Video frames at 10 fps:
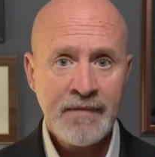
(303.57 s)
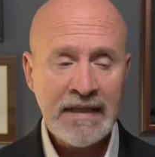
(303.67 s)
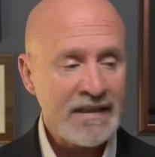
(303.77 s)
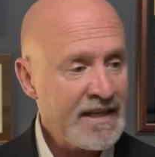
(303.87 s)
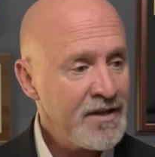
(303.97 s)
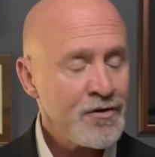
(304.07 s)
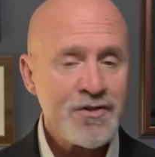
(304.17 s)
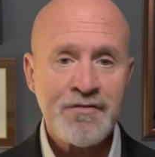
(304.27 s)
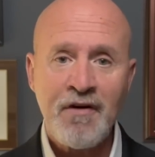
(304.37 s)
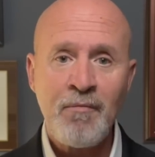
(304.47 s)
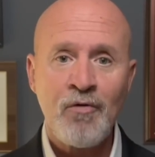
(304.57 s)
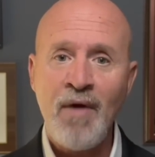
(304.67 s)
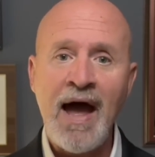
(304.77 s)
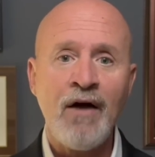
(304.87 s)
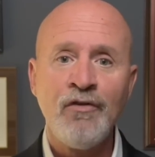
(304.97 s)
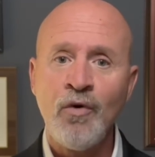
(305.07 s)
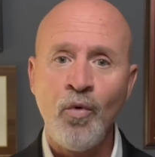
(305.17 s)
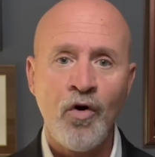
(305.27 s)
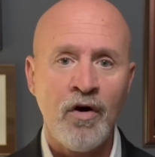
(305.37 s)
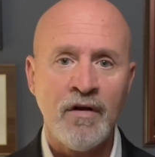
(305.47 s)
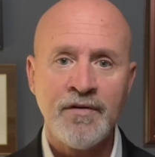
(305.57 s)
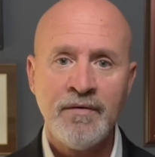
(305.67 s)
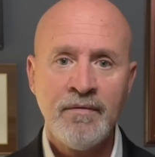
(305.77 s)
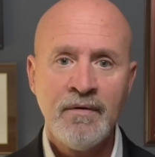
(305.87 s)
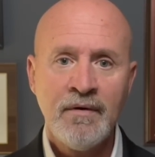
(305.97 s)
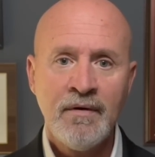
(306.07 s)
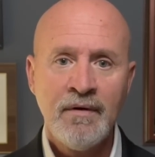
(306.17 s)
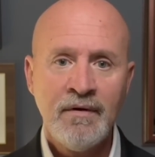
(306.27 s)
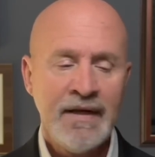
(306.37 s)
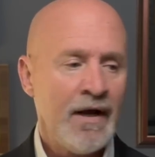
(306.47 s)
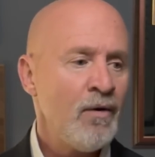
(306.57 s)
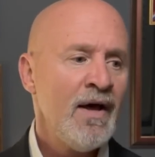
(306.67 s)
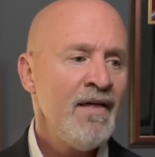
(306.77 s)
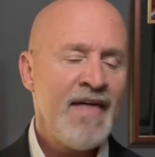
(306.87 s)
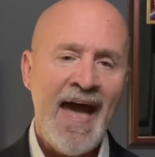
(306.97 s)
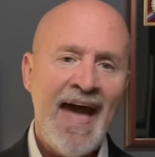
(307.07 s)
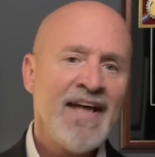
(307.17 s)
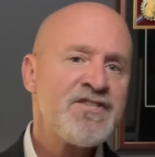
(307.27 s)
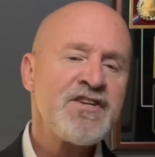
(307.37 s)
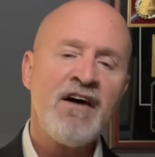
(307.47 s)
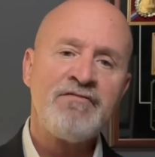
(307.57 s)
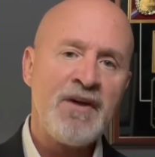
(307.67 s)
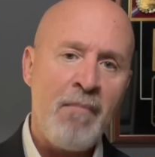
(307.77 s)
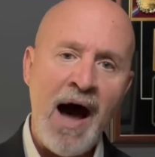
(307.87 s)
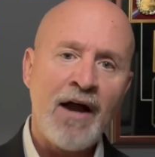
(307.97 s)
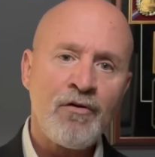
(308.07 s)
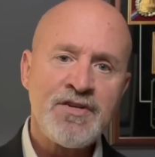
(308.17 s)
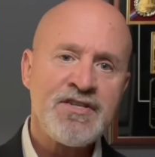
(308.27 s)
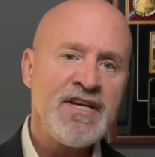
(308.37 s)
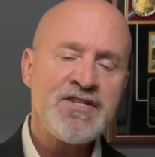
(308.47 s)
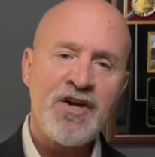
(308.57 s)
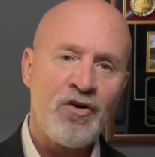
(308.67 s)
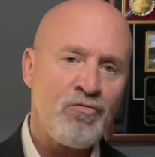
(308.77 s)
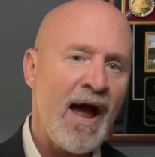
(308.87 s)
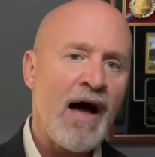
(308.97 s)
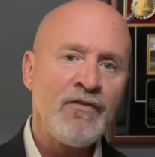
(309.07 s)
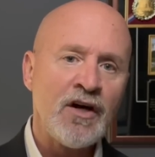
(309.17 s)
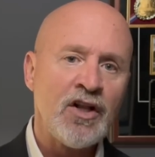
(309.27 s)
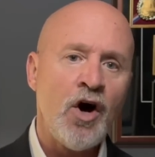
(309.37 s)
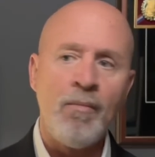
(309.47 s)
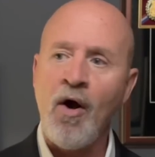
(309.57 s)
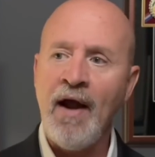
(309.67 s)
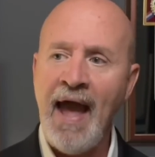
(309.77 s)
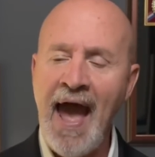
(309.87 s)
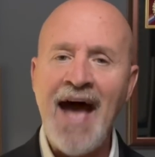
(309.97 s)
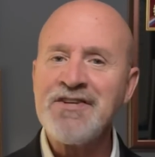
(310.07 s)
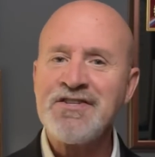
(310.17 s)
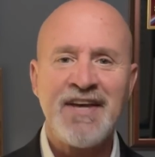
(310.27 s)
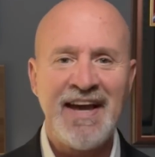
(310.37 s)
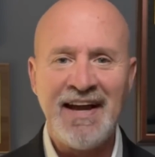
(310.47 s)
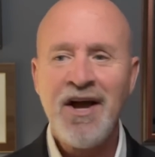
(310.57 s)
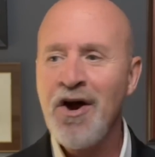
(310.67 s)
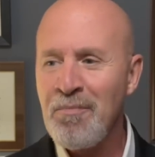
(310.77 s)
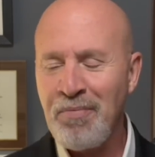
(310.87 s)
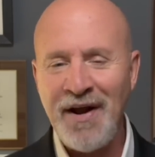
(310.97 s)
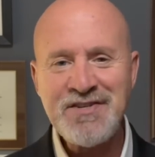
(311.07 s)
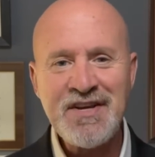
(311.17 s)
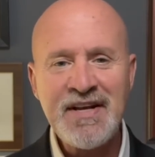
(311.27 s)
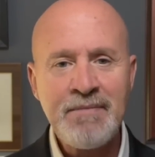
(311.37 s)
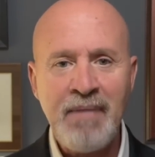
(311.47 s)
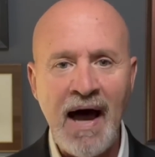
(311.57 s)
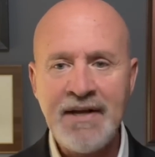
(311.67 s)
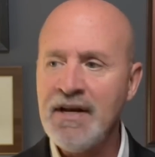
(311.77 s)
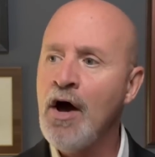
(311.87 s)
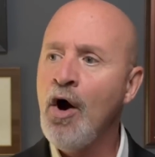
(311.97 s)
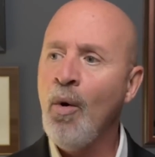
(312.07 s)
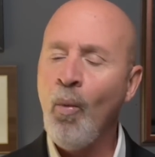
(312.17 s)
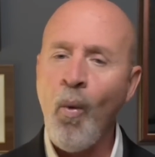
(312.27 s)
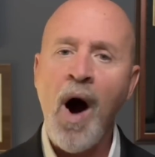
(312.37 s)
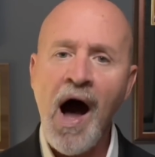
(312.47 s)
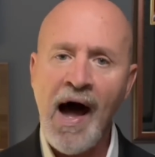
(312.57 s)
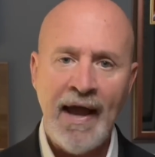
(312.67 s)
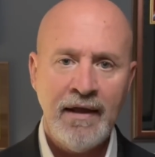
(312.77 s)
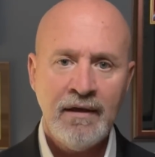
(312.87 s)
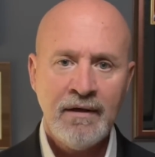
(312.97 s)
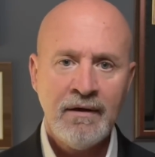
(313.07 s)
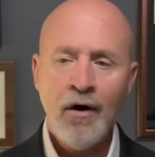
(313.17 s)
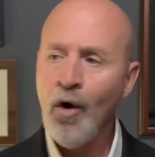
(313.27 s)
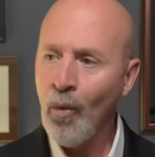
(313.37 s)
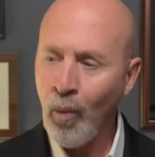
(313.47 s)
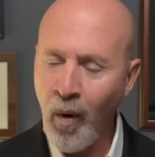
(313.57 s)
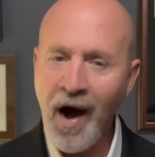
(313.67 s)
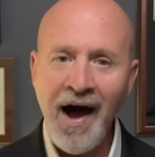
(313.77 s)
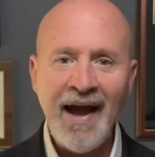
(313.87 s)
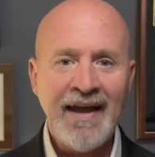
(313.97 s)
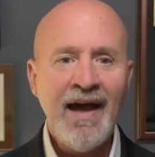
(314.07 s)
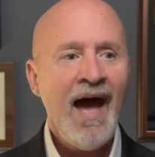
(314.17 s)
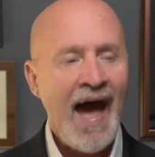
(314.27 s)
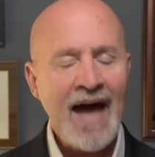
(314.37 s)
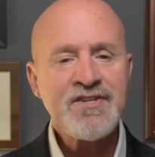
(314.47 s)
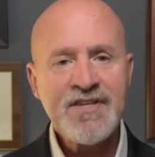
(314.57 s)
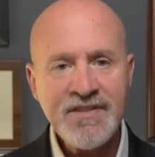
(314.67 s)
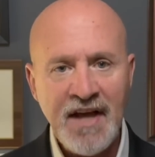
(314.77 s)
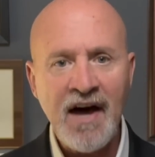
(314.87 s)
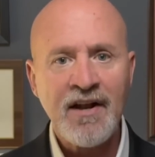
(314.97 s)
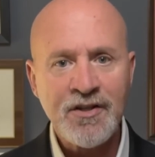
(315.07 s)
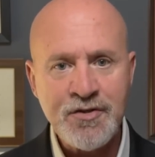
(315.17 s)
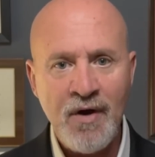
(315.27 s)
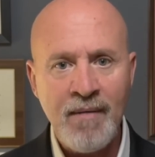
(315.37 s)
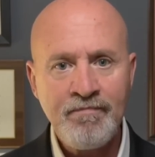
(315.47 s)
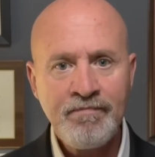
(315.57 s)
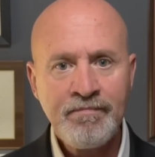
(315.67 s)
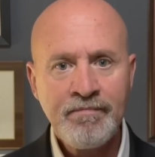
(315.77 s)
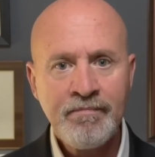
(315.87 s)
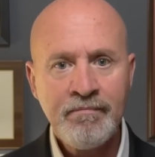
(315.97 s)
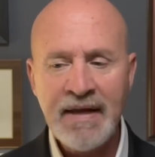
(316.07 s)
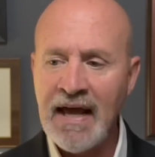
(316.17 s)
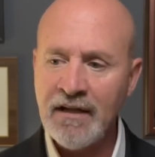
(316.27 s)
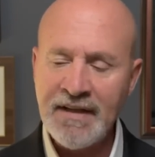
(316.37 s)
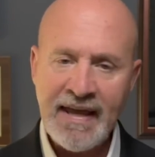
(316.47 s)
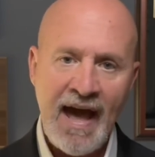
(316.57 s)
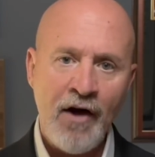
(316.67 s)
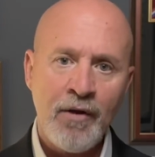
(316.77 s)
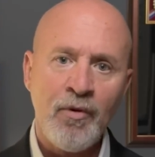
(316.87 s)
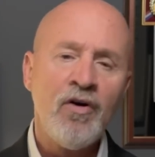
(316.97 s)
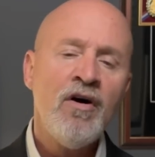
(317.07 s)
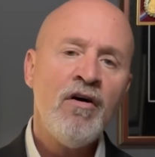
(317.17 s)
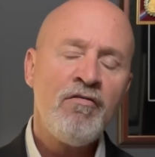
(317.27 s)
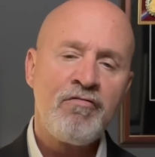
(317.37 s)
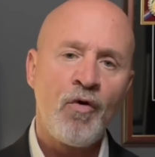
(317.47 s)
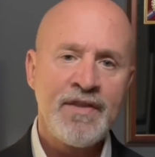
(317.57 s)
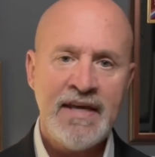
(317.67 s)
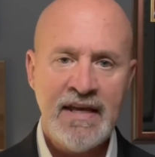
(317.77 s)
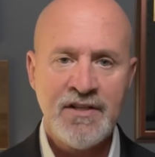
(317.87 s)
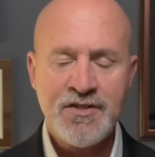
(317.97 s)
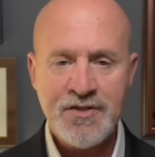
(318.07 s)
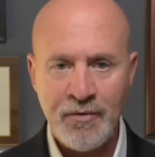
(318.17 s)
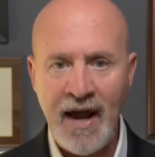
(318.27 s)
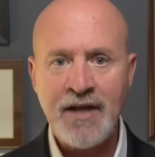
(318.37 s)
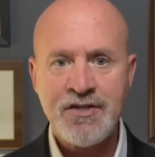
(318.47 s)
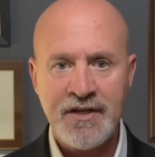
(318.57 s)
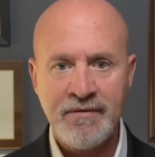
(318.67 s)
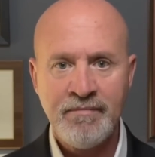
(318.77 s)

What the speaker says: leaders from around the world, you know, the heads of democracies around the globe are asking President Biden, why hasn't Donald Trump been held accountable for the insurrection?